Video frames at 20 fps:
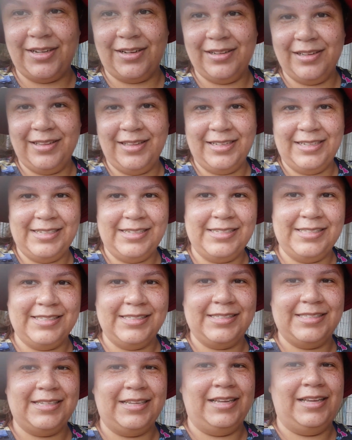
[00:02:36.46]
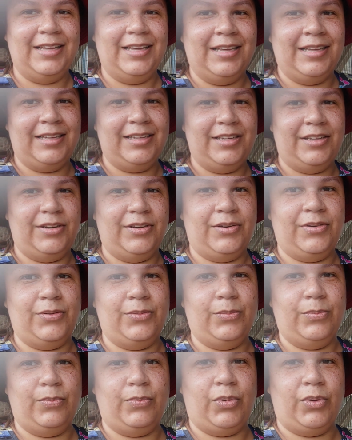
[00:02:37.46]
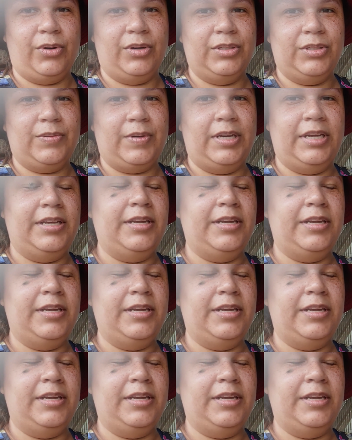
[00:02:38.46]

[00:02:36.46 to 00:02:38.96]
all of these, boards right